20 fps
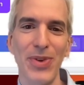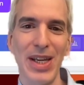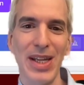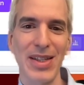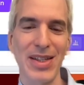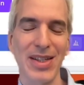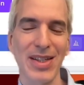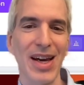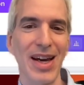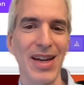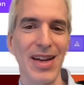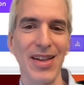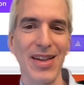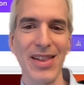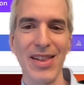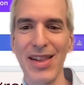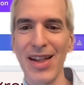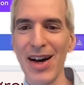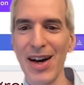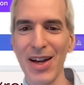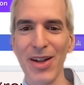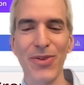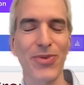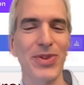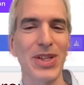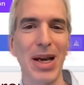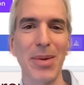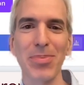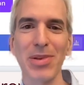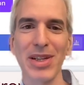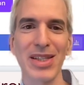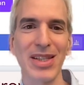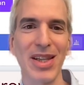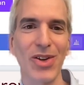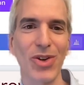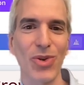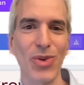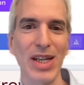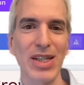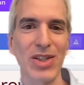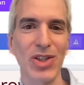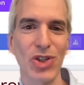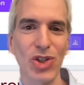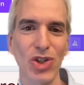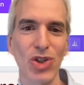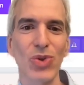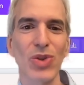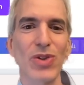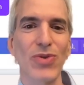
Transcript: It's got a lot of templates that are great to choose